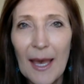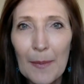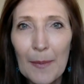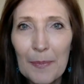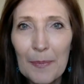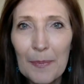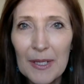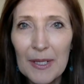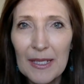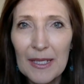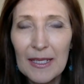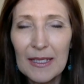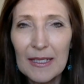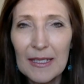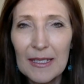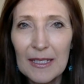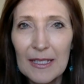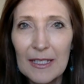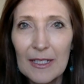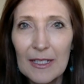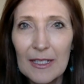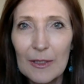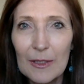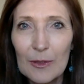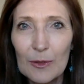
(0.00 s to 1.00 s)
happening
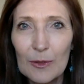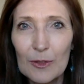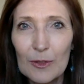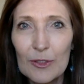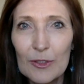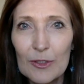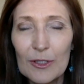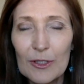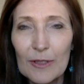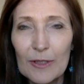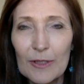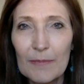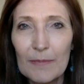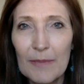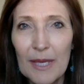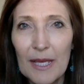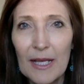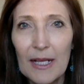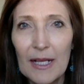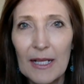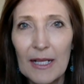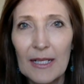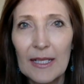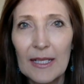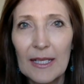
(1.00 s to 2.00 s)
in an older
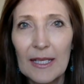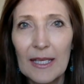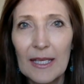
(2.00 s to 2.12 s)
male.